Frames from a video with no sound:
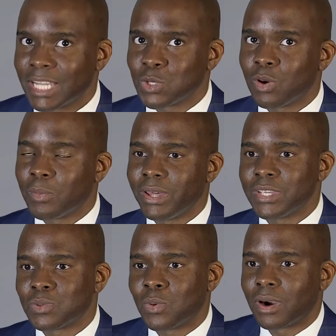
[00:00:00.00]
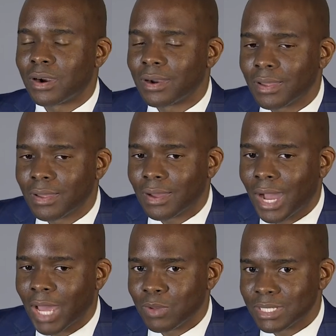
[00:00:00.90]
get to a place where
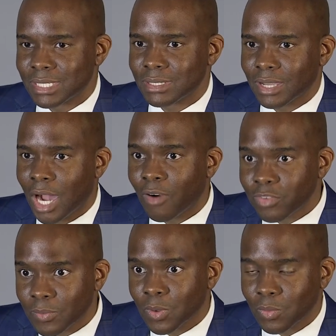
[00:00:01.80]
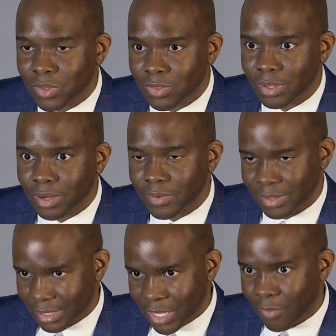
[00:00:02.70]
I was comfortable with
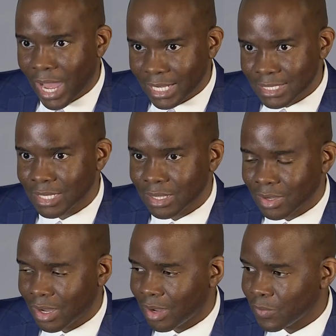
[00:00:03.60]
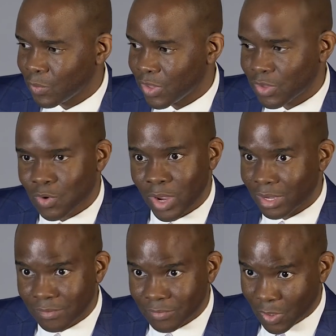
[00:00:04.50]
interacting with
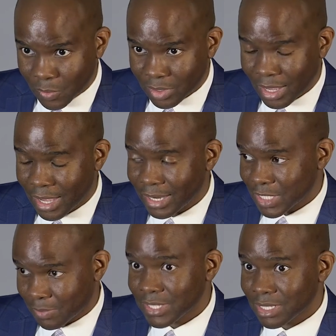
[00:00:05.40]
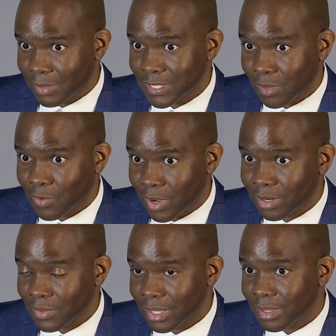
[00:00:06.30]
creative folk and expressing myself
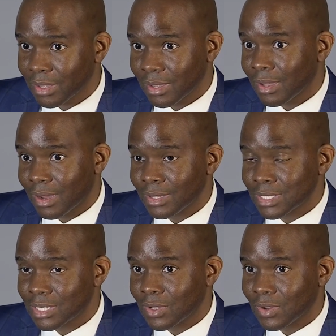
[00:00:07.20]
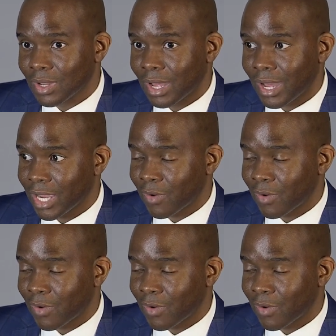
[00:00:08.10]
creatively until I